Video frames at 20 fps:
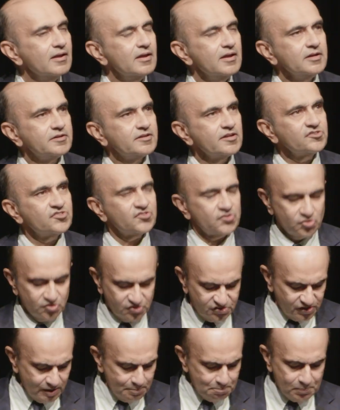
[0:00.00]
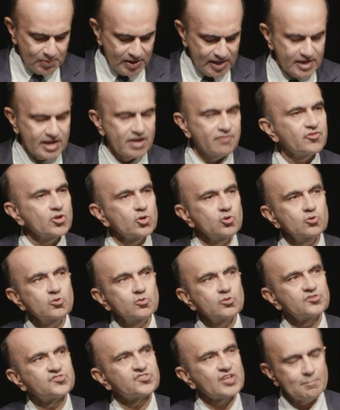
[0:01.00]
It is to simply give
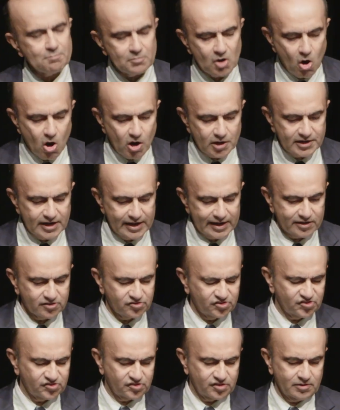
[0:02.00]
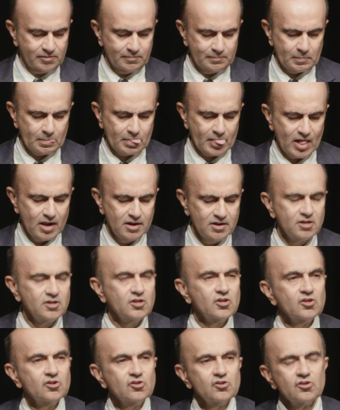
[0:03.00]
you some context.
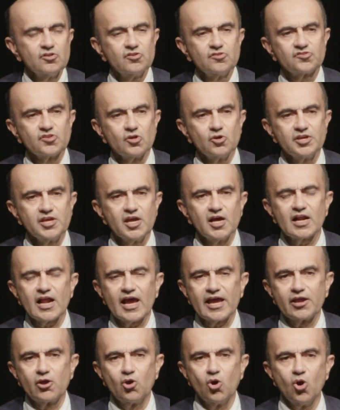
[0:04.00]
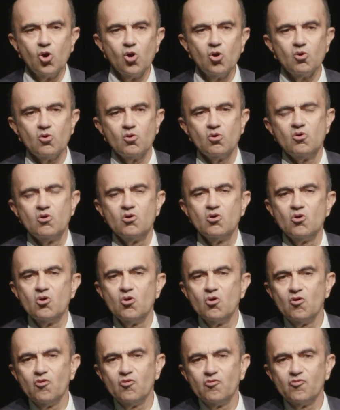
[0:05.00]
So here I go,
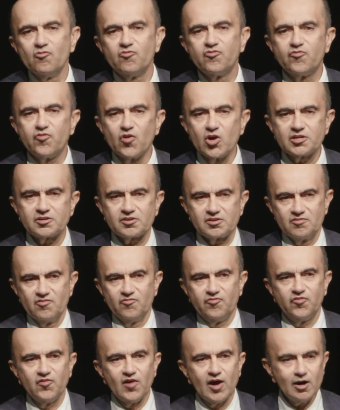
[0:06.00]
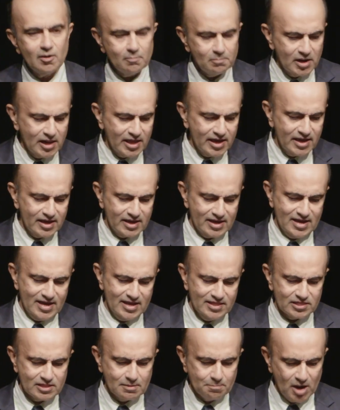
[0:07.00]
foot firmly
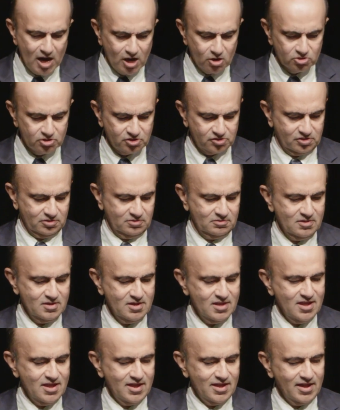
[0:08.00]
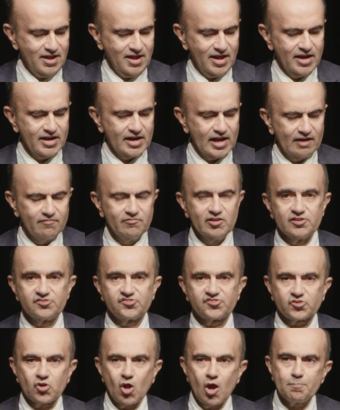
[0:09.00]
in the mouth, and I will
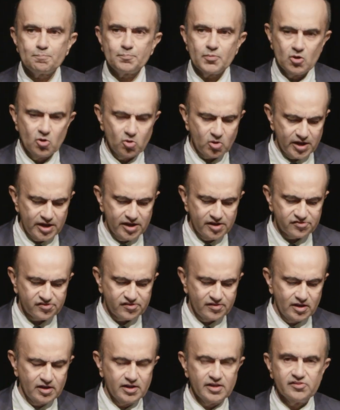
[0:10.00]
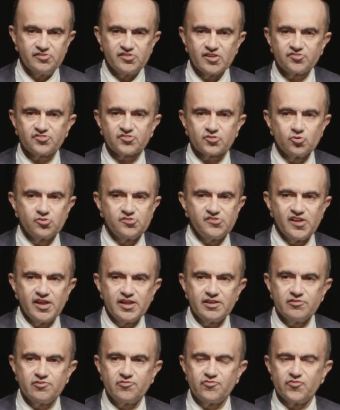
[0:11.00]
stop occasionally just to
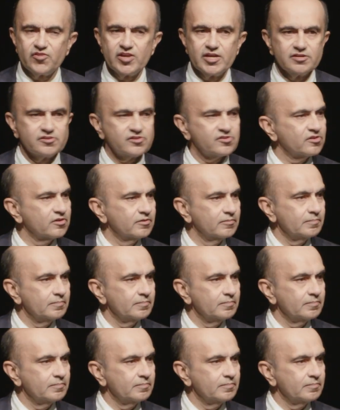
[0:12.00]
change feet.